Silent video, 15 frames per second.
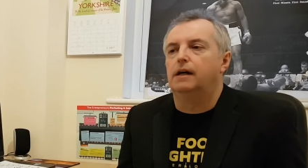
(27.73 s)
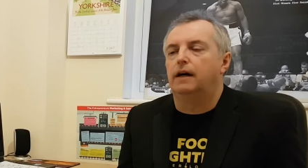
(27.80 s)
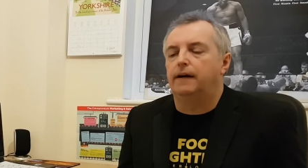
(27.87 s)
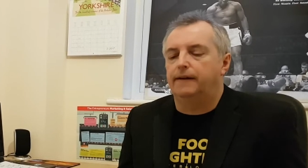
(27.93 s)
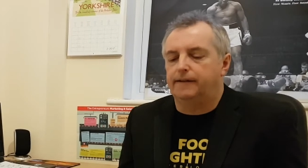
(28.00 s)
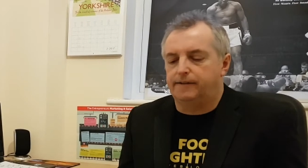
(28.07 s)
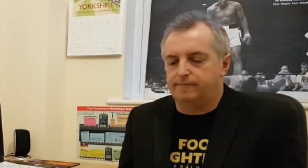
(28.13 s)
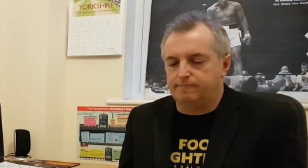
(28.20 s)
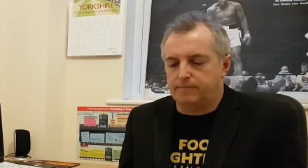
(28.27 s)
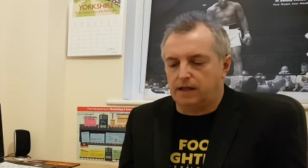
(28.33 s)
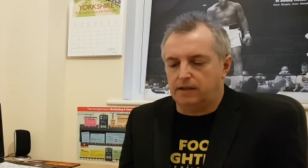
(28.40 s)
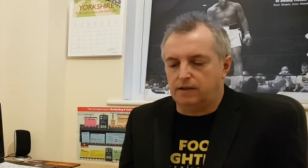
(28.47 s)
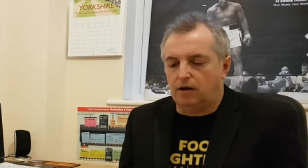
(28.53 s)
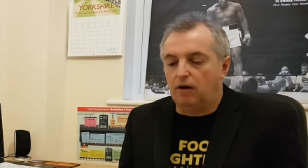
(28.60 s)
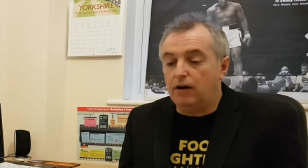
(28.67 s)

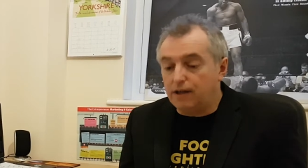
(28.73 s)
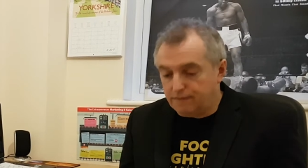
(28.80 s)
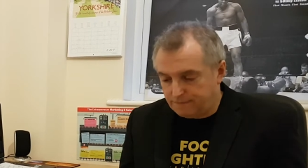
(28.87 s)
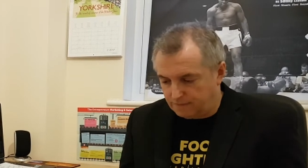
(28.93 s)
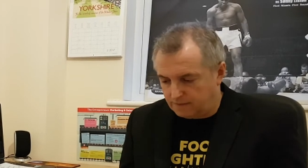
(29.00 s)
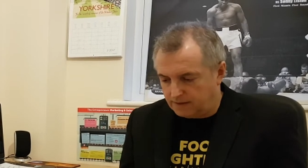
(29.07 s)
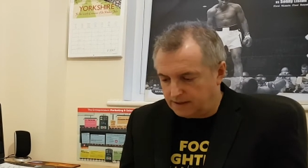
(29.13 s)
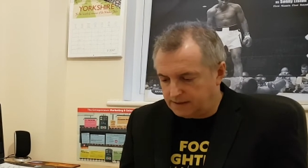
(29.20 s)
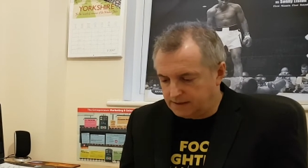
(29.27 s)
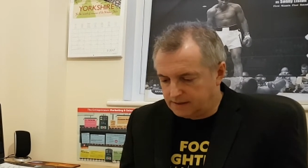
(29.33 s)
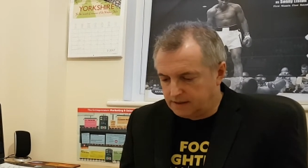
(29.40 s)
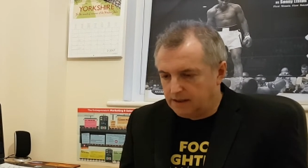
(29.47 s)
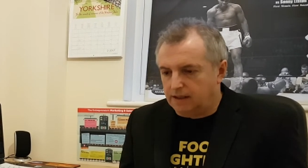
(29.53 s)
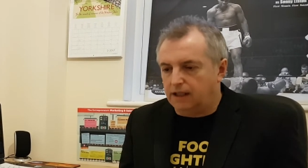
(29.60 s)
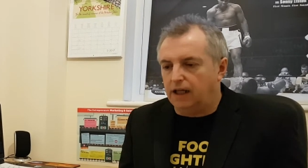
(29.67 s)
And I find
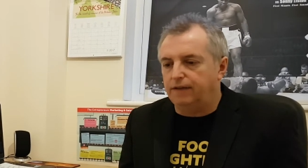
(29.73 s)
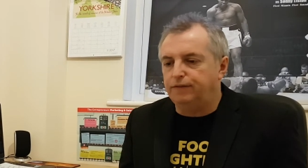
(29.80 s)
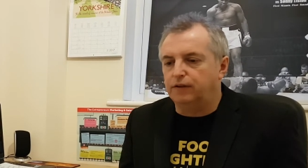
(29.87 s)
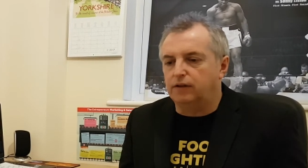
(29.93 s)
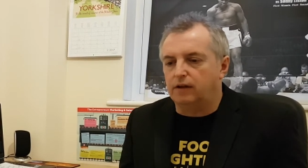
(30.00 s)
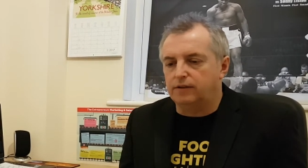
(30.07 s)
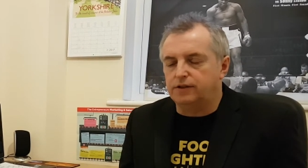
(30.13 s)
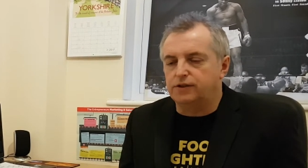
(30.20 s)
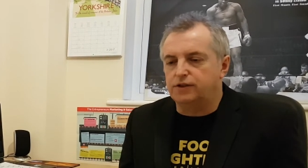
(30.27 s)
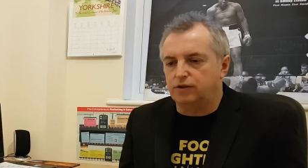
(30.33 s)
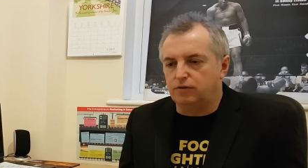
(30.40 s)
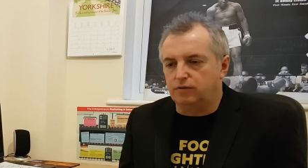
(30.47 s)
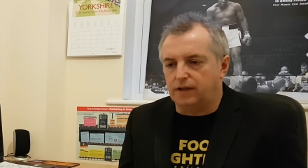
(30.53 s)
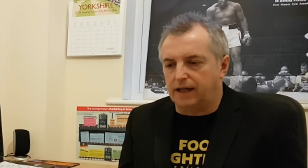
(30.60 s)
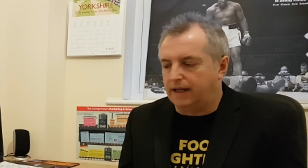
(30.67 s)
if you're going to
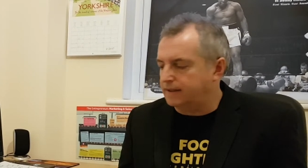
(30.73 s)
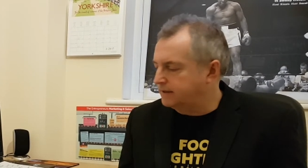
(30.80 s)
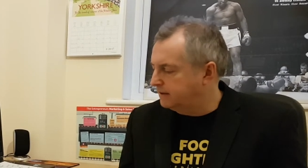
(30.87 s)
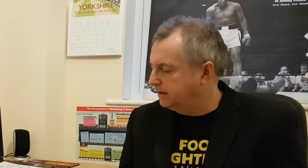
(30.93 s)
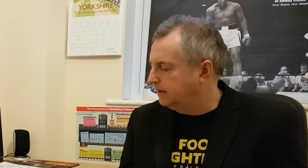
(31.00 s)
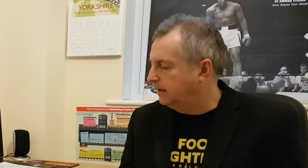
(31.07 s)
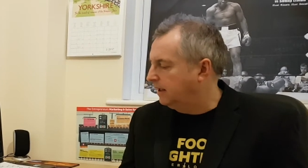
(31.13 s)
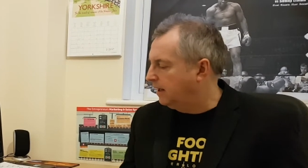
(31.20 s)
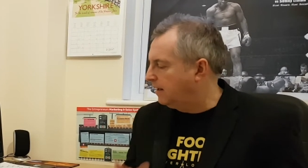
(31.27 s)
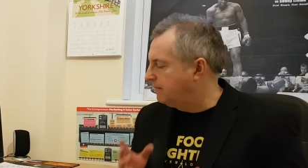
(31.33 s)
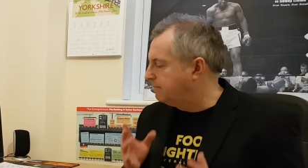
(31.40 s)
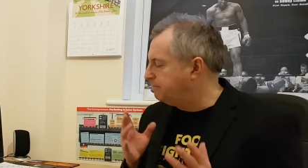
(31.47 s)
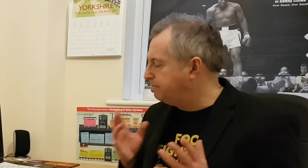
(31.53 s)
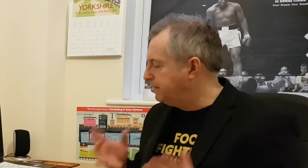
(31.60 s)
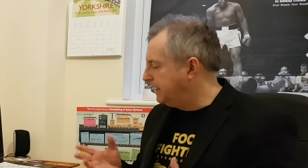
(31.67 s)
do that, a
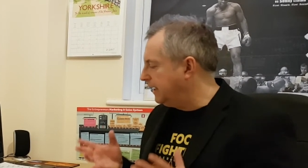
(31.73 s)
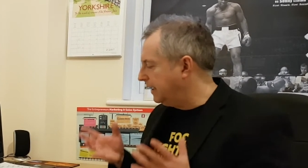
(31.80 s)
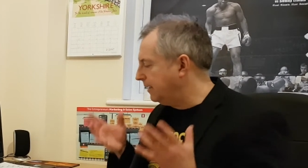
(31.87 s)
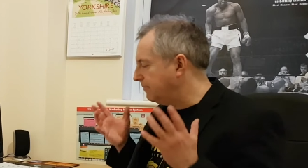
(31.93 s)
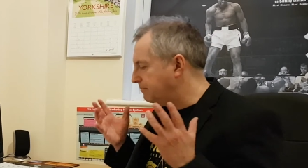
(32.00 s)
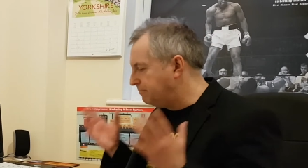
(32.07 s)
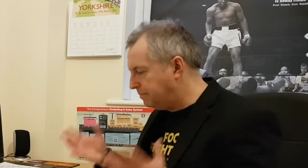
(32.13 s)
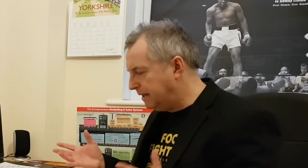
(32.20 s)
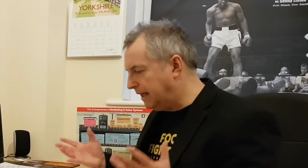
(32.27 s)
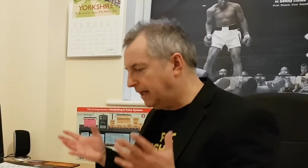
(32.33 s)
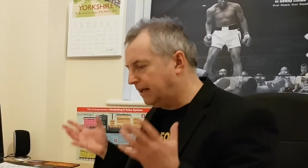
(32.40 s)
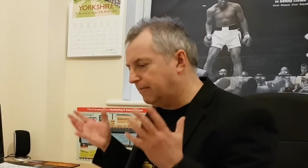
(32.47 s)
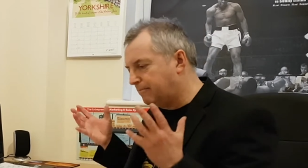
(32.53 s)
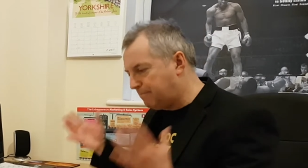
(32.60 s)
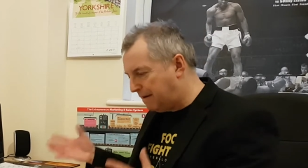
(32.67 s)
big
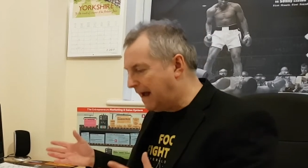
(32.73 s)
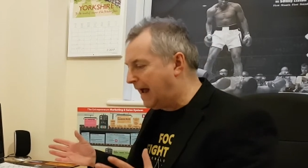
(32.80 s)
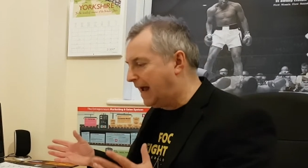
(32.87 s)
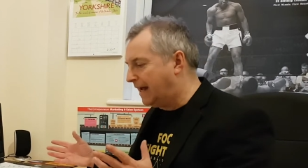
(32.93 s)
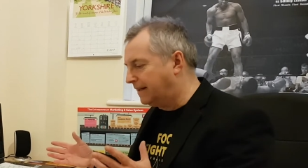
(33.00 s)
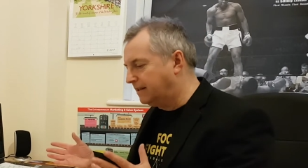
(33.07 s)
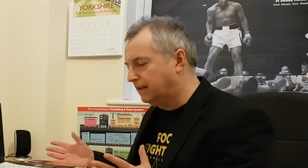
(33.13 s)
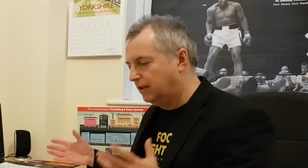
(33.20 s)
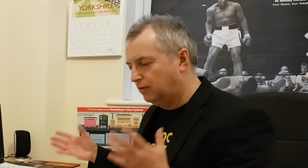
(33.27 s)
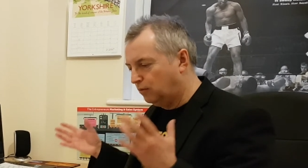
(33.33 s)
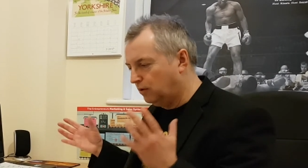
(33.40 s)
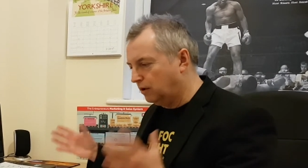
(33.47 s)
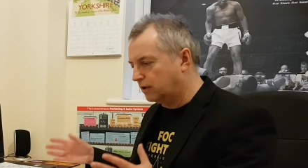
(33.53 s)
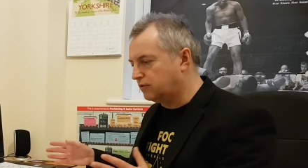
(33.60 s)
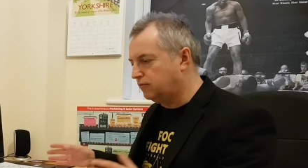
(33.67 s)
pad
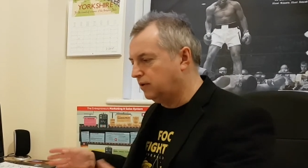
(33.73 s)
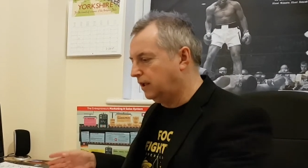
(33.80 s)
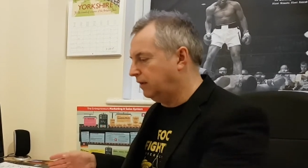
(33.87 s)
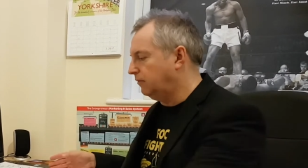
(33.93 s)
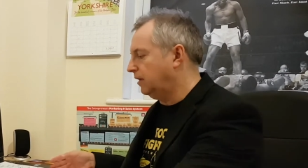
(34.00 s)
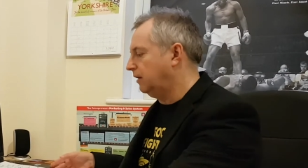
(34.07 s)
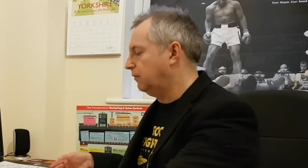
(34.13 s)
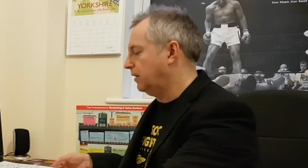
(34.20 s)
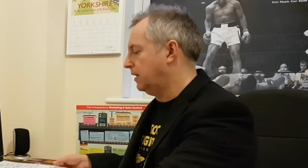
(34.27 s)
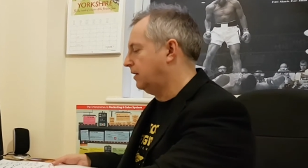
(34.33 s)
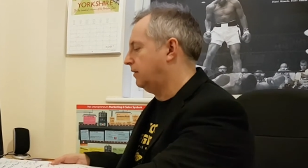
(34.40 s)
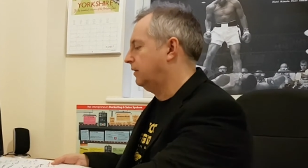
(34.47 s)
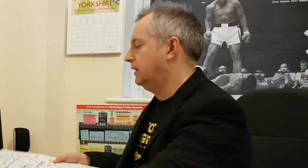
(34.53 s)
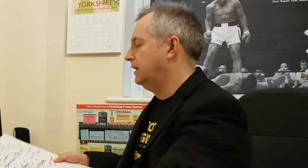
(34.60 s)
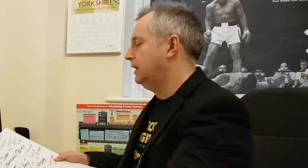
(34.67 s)
works really, really
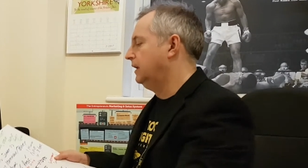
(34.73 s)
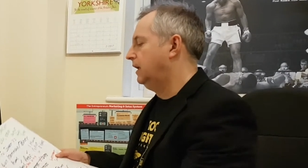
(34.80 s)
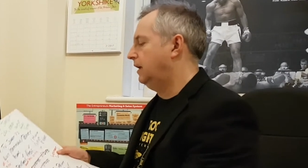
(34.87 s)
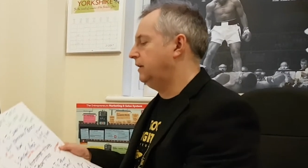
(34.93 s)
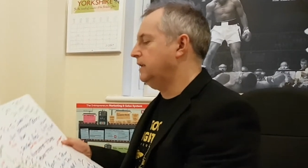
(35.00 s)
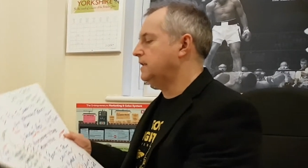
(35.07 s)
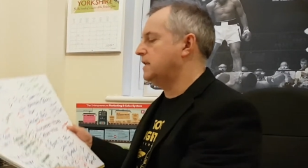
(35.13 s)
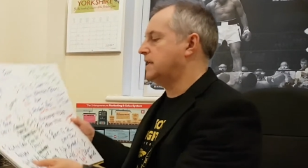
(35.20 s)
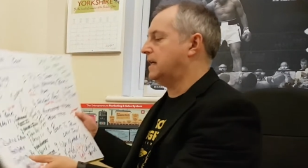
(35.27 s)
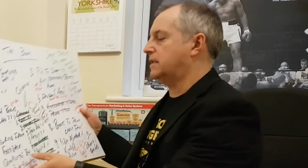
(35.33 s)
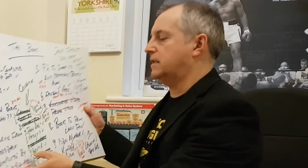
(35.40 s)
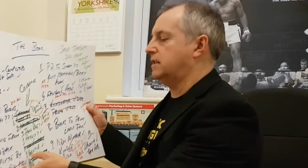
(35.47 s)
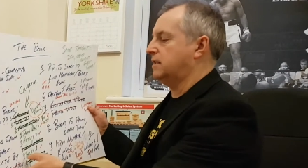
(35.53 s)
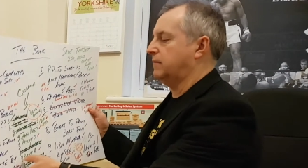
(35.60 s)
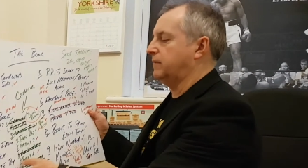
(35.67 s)
well. And this is
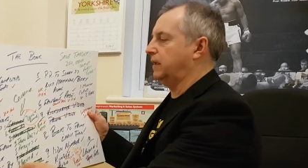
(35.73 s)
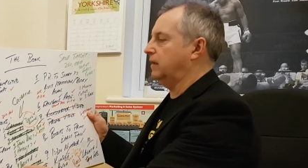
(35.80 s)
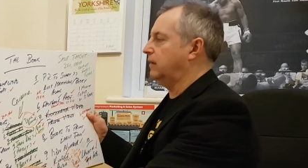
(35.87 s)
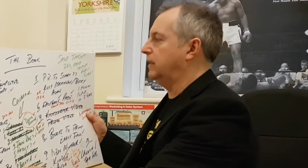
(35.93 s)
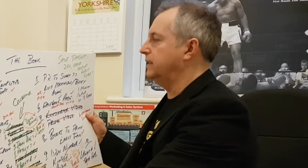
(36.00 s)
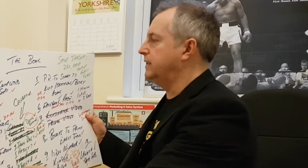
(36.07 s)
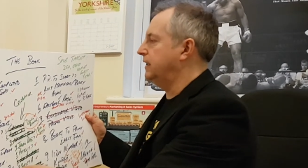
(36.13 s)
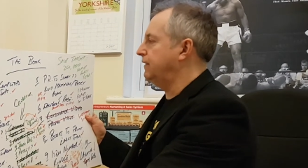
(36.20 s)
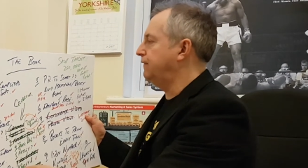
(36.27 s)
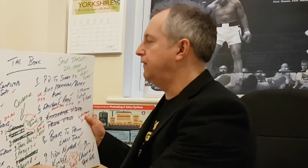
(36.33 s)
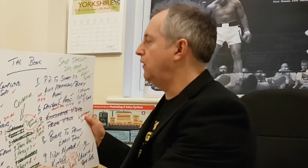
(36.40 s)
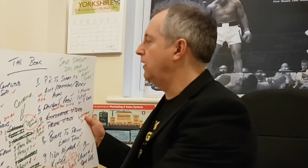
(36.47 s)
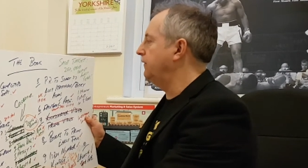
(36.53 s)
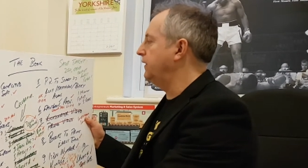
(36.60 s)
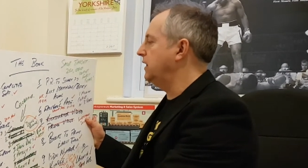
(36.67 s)
actually something that I did
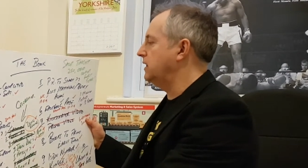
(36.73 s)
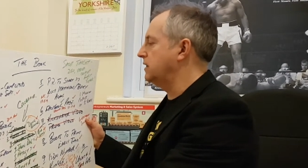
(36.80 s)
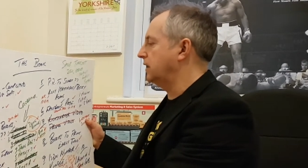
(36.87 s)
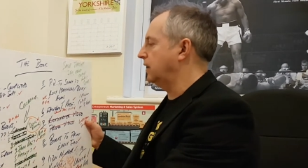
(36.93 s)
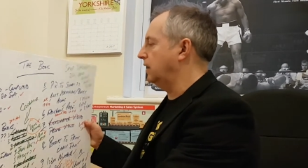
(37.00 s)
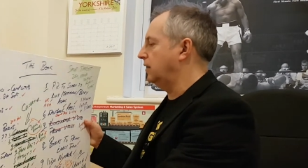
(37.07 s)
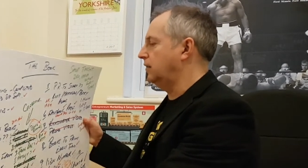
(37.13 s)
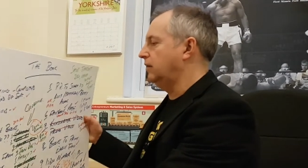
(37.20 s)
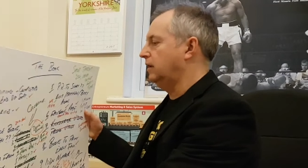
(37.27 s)
5 years ago,